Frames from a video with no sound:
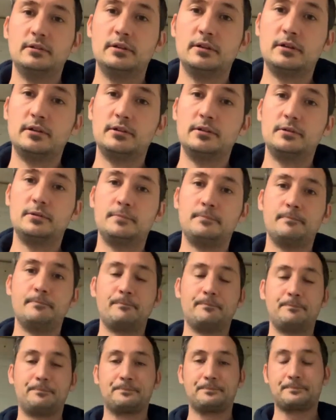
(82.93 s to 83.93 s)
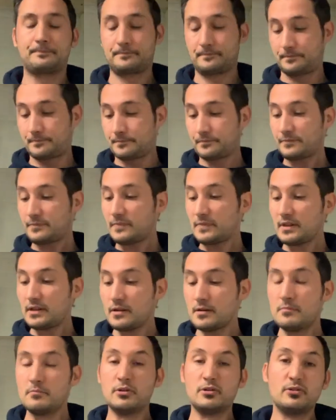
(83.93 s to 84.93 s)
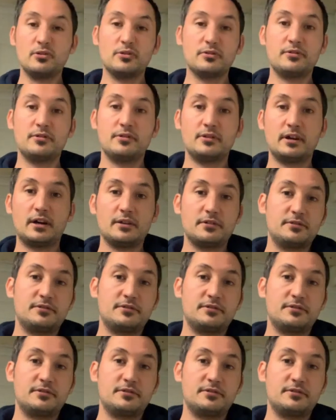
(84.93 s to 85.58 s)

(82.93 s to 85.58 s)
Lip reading: but other than that,